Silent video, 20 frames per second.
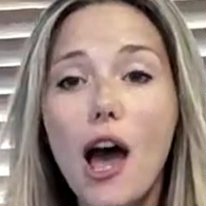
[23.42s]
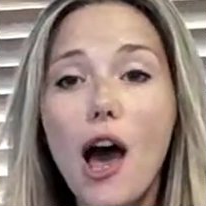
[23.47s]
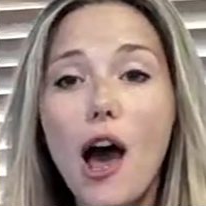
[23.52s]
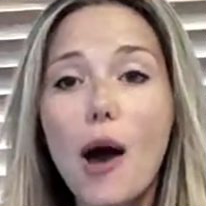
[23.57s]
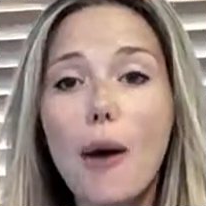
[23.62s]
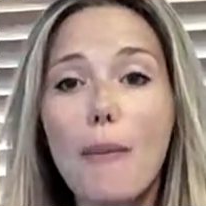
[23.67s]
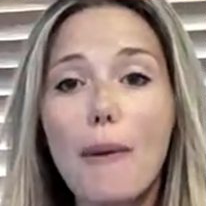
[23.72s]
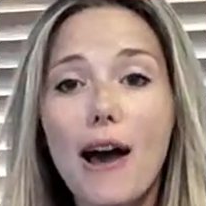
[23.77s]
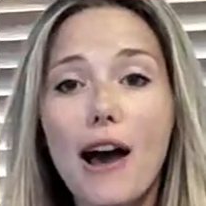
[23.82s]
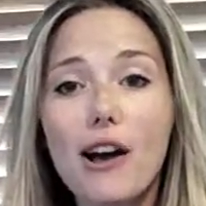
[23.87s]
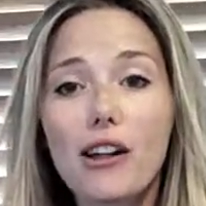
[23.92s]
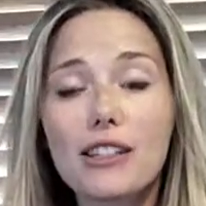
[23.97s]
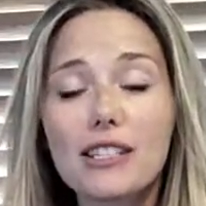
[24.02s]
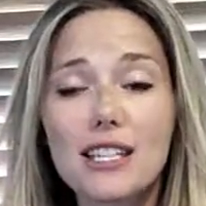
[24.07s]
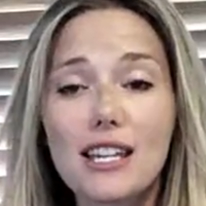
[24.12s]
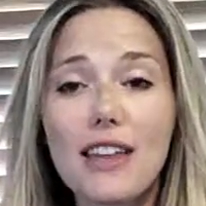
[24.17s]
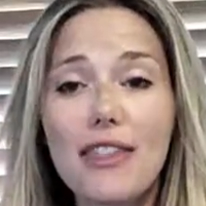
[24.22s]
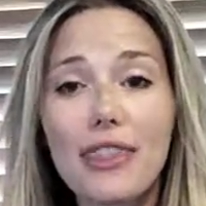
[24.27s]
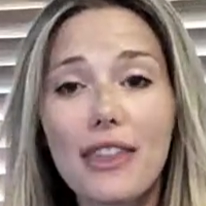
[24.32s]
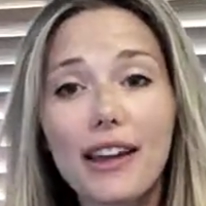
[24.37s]
about
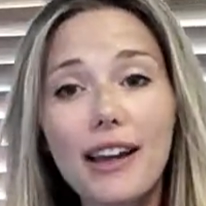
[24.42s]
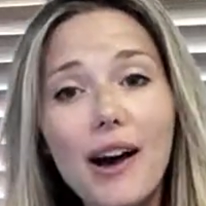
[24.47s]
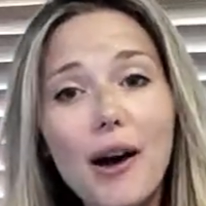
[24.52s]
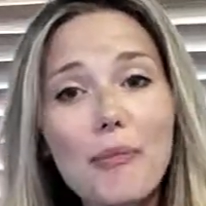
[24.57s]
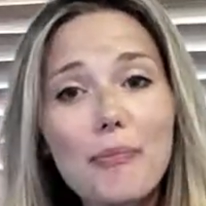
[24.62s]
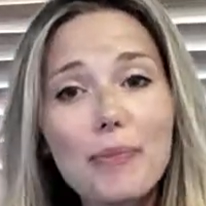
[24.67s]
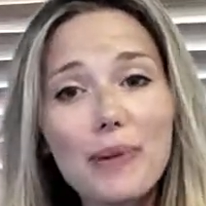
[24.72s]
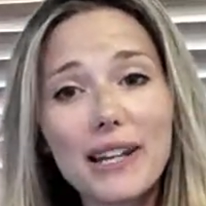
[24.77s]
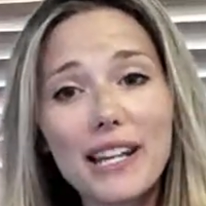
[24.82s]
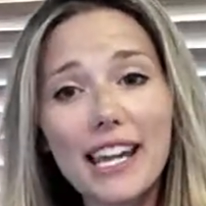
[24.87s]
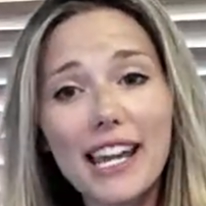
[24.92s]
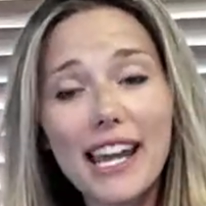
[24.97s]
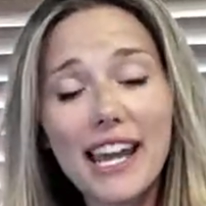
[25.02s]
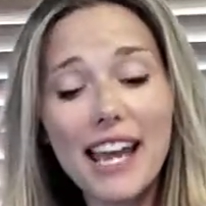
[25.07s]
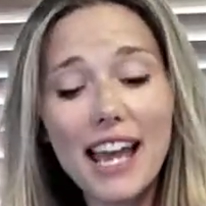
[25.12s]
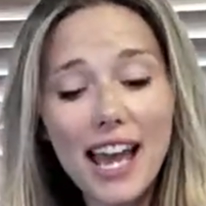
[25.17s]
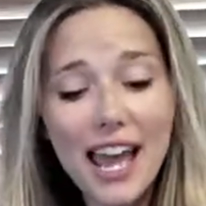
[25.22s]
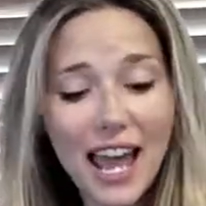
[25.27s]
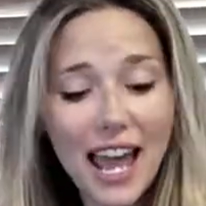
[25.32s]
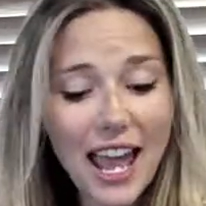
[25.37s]
the
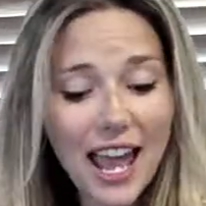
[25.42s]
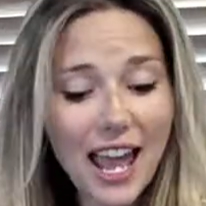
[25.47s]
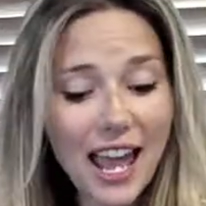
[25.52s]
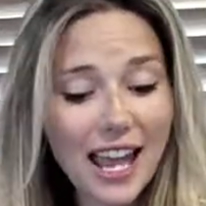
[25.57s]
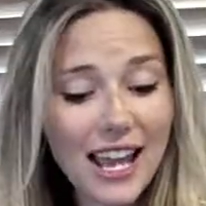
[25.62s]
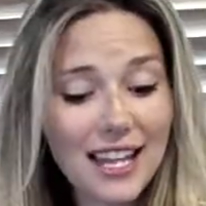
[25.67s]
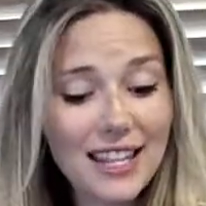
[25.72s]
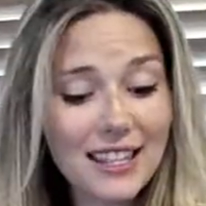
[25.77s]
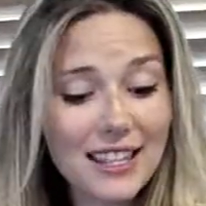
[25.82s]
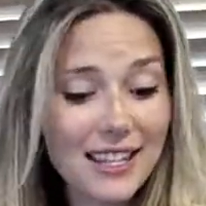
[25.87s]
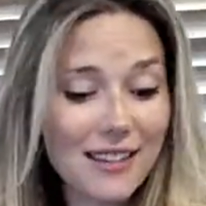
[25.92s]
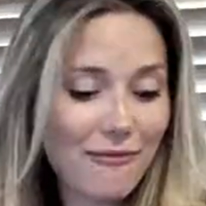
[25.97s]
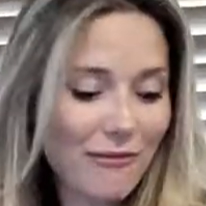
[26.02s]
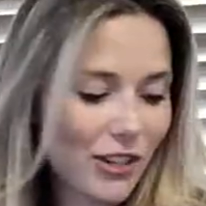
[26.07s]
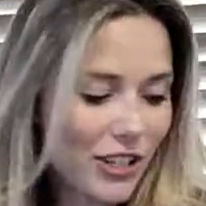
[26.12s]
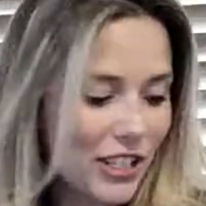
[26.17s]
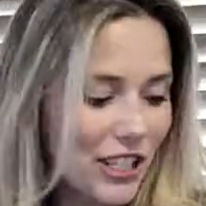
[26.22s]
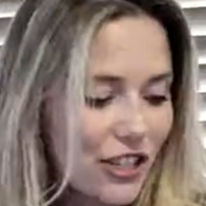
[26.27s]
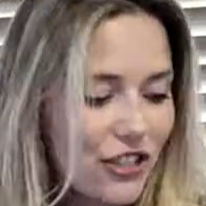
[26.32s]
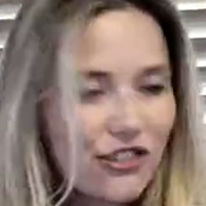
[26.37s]
company, and then
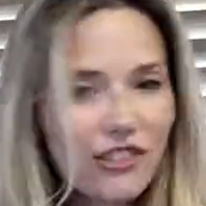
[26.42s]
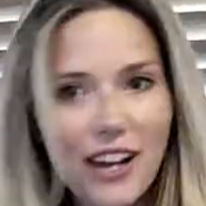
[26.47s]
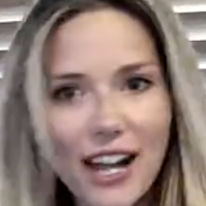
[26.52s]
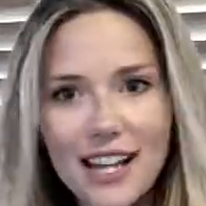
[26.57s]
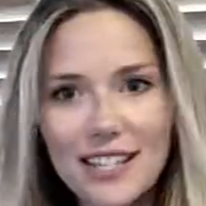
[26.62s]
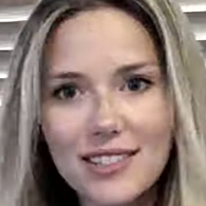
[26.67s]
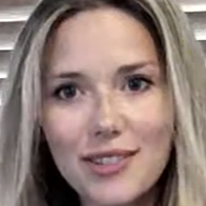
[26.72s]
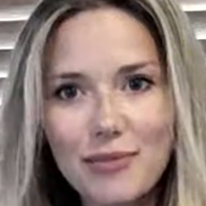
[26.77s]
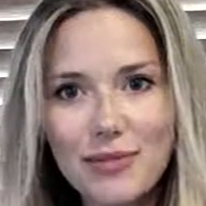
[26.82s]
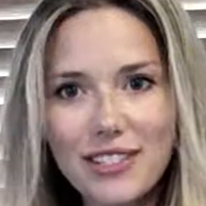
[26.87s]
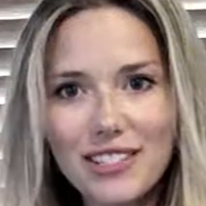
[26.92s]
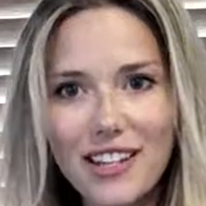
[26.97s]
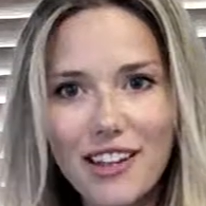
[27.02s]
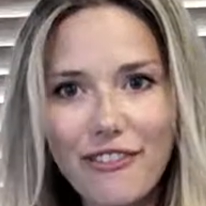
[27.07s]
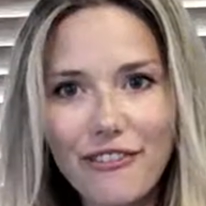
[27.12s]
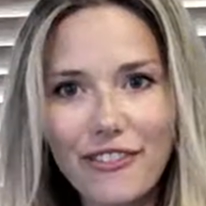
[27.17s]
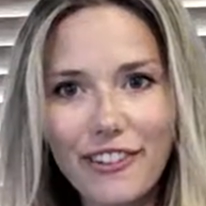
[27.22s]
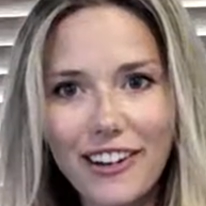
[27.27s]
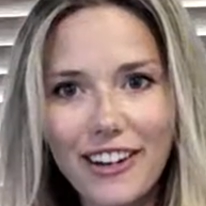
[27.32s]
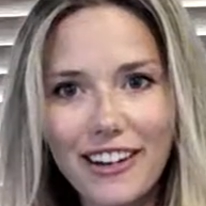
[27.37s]
we're going to try some
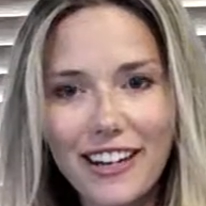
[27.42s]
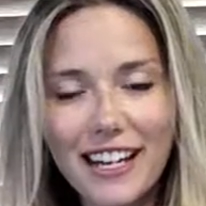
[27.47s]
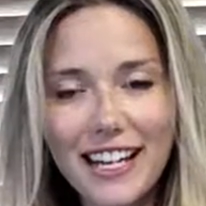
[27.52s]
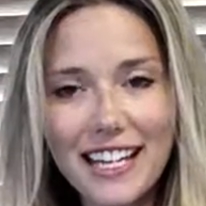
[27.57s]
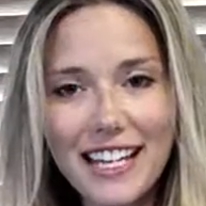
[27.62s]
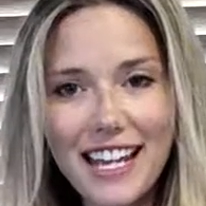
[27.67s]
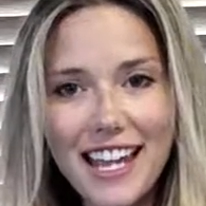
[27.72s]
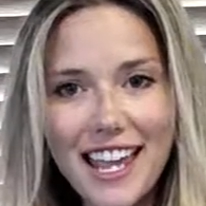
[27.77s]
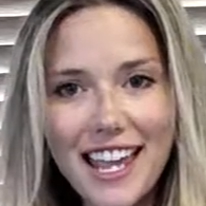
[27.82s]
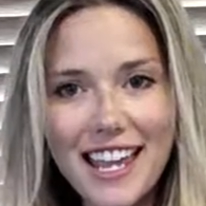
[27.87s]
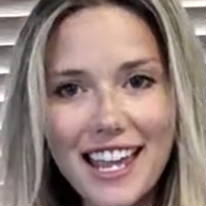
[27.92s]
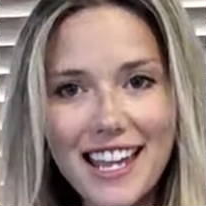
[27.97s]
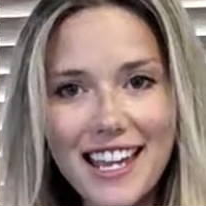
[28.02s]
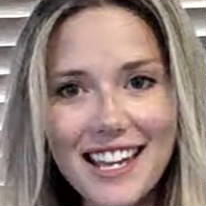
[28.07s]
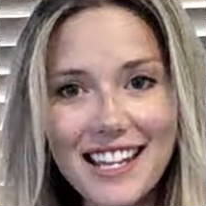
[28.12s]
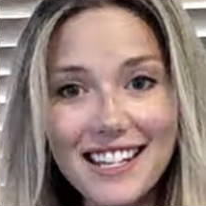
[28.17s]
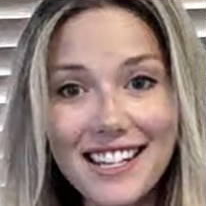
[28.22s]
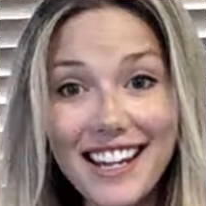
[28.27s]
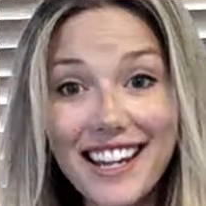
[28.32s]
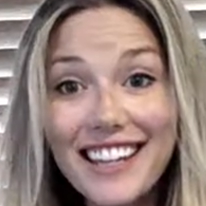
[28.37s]
stuff on
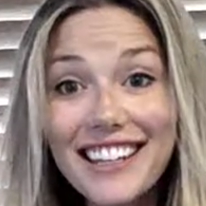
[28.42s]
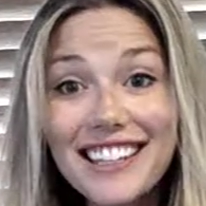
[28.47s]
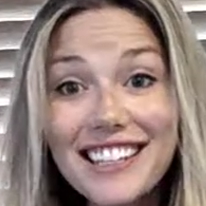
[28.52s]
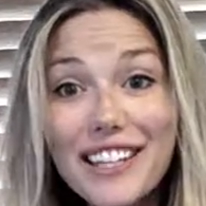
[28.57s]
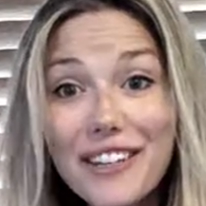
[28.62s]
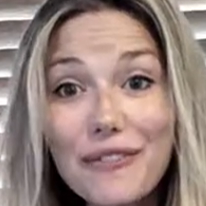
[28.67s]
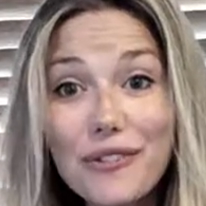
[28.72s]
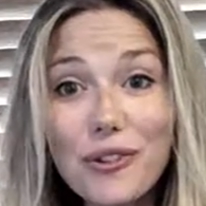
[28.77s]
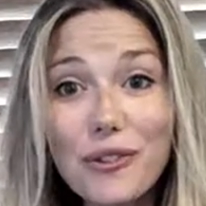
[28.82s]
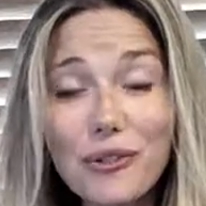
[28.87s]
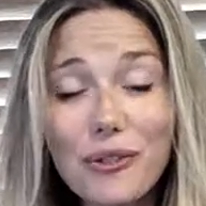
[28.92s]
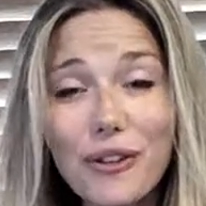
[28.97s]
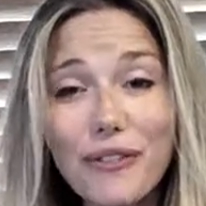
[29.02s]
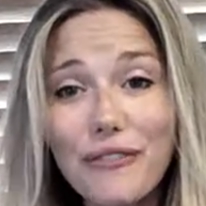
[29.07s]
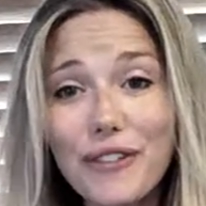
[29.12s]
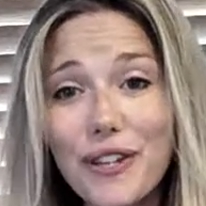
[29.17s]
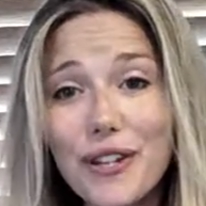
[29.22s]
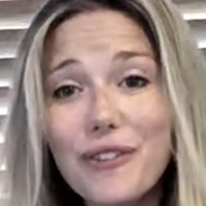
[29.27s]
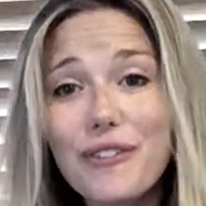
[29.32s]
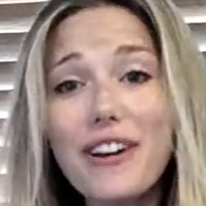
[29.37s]
and give you a
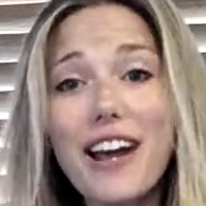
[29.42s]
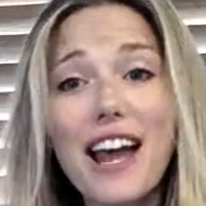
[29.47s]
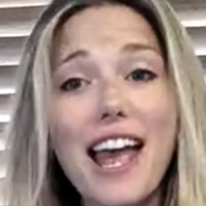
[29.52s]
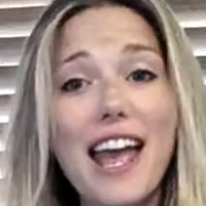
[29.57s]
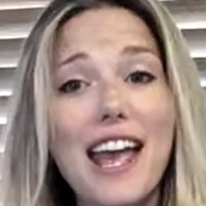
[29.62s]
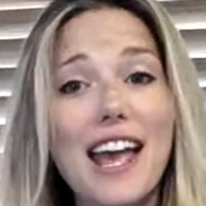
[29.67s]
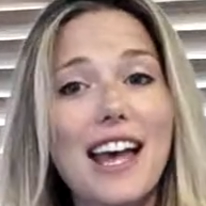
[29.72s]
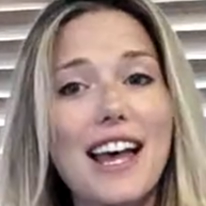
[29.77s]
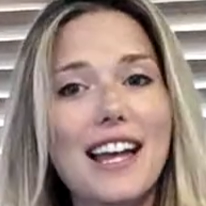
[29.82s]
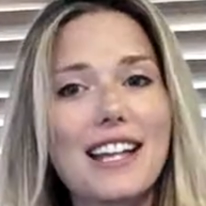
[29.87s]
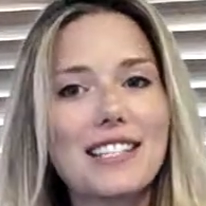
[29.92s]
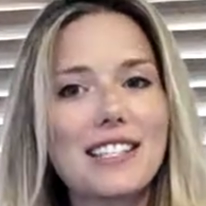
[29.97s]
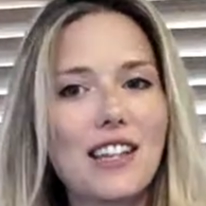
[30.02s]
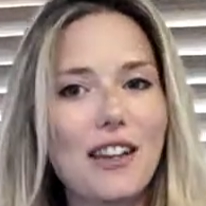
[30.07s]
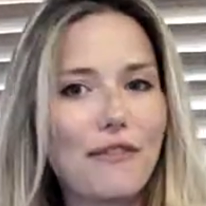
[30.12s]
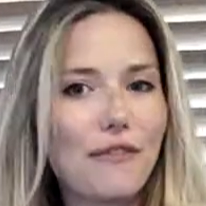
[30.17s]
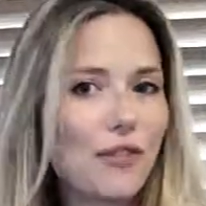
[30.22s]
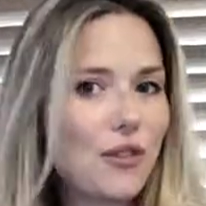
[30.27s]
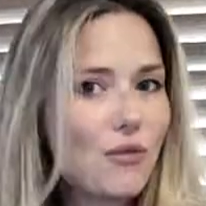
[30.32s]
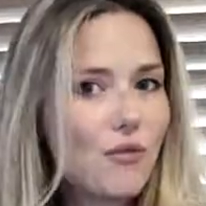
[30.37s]
review, and
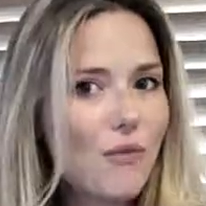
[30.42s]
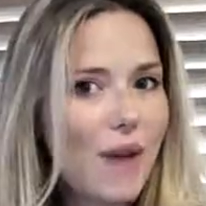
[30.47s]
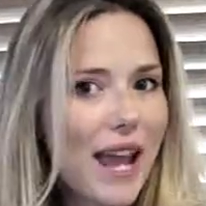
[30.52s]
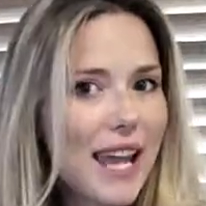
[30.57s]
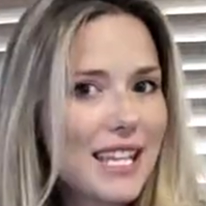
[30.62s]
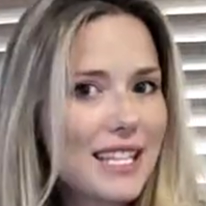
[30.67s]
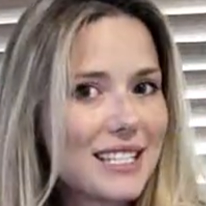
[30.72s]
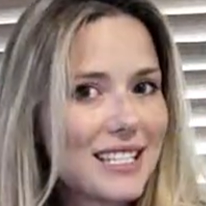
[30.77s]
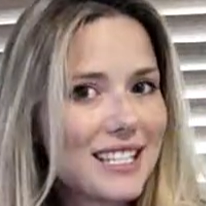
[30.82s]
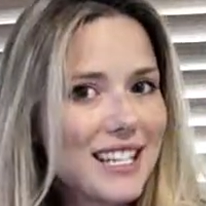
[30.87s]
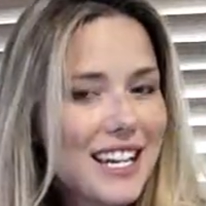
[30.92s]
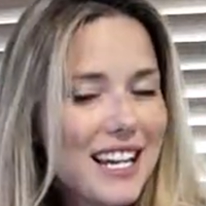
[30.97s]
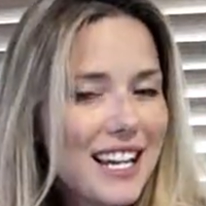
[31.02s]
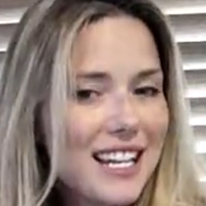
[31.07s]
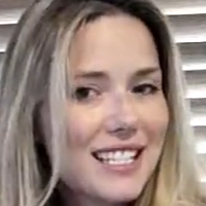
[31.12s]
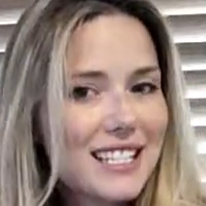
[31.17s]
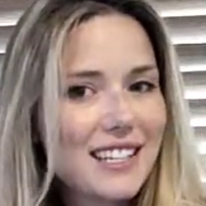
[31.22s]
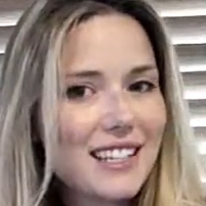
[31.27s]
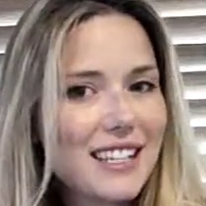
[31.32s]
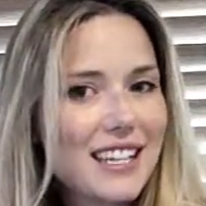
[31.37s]
if you wait
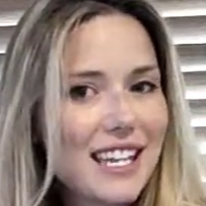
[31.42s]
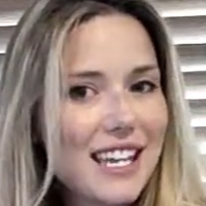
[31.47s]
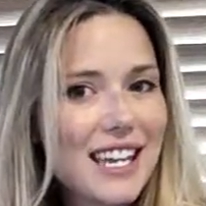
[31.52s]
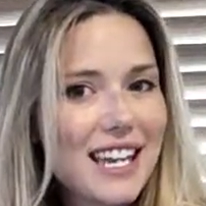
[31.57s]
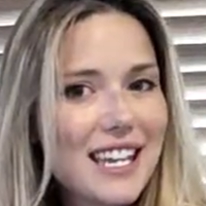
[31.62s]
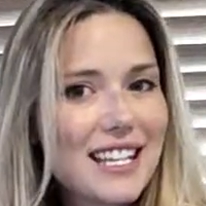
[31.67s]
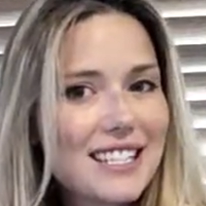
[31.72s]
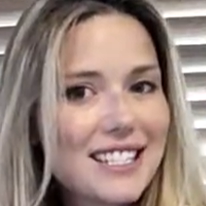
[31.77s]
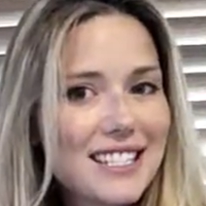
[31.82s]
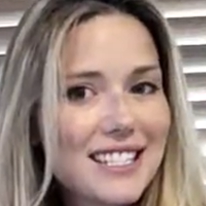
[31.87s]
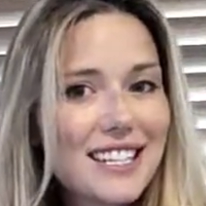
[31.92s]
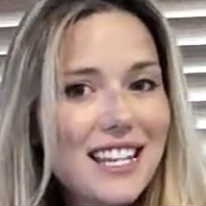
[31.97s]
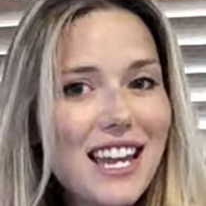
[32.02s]
till the end,